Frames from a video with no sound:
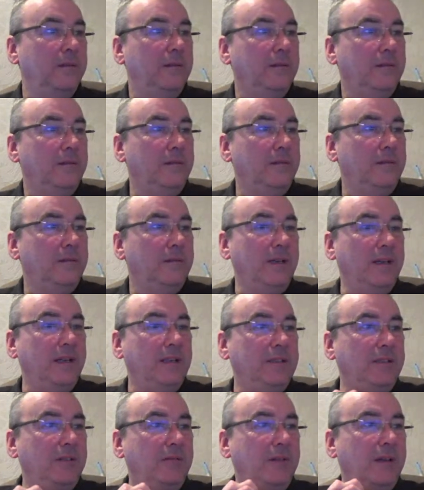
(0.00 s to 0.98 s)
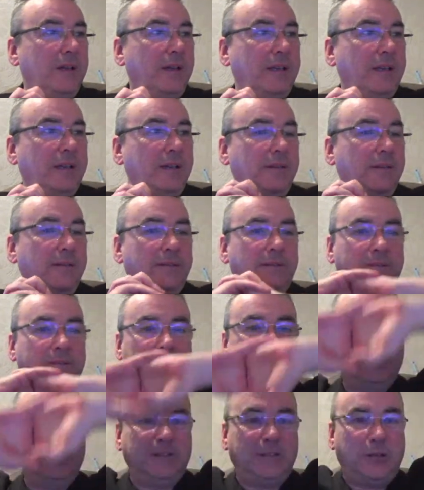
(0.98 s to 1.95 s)
Right, okay.
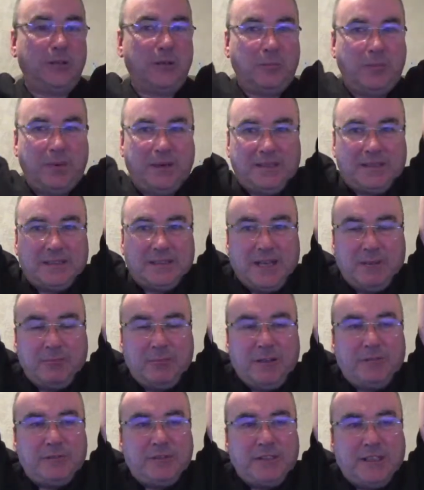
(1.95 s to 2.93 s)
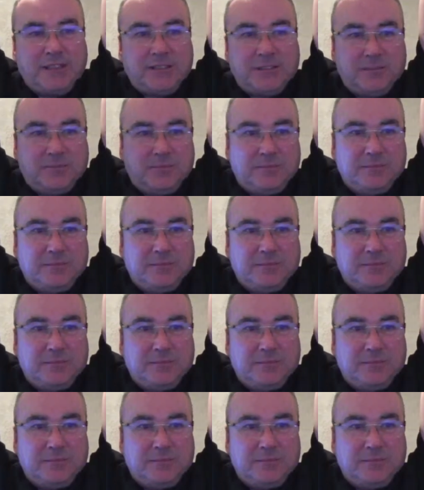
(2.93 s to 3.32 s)
Still got a bit of time left yet.